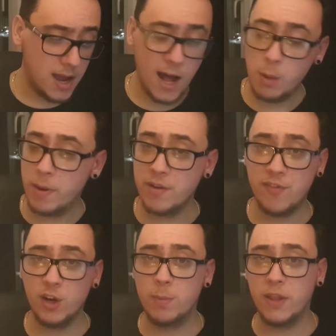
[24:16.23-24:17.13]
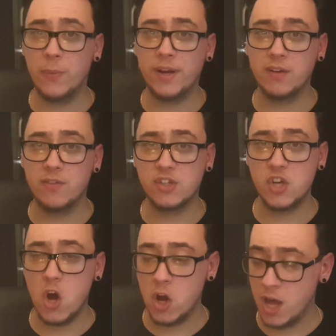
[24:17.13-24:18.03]
Hellbent followed by the Wedding of River
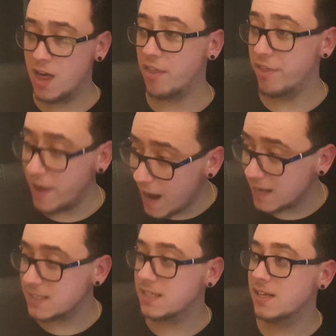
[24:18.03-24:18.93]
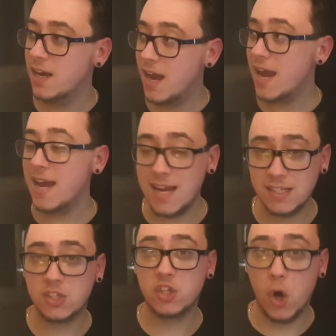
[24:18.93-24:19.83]
Song, that
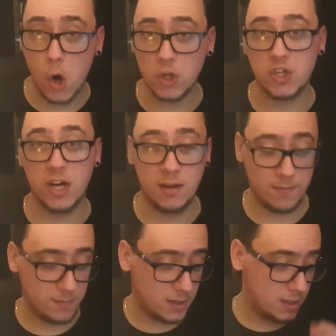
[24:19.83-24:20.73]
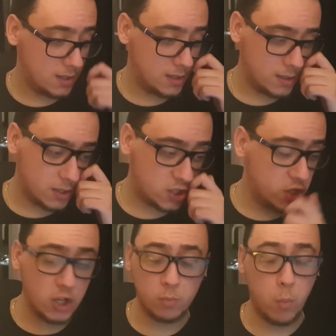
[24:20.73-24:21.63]
is torture.
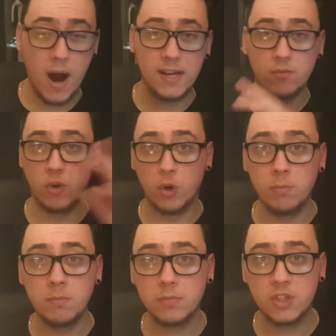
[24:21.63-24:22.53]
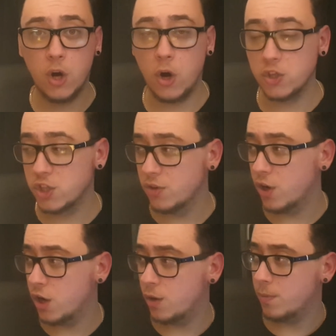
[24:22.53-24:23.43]
Sod White Room torture,
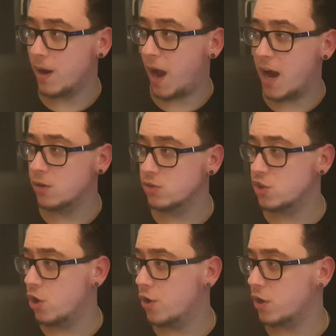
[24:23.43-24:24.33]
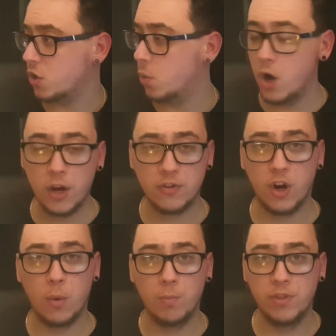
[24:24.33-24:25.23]
or Hang, Drawn and Quarter,
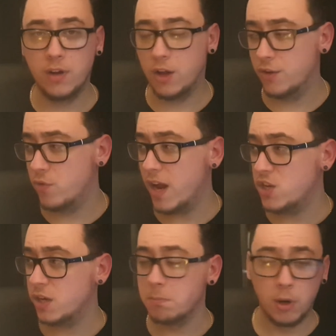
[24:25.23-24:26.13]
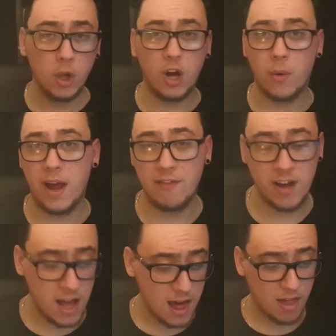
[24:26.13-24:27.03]
or the Raging Bull or
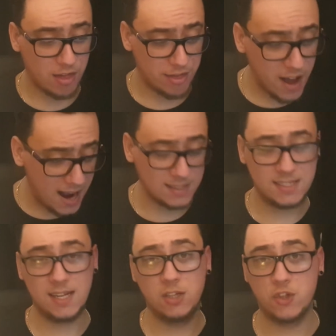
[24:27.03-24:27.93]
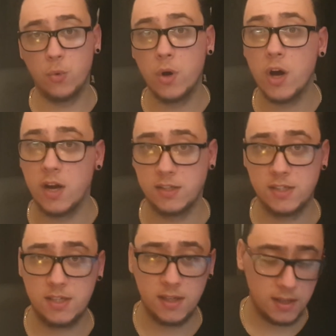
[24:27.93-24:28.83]
whatever, that is the
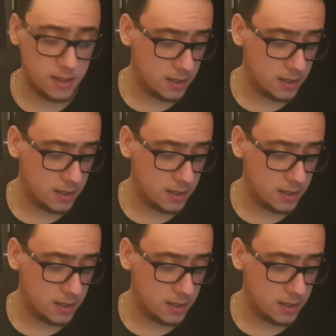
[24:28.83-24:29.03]
worst.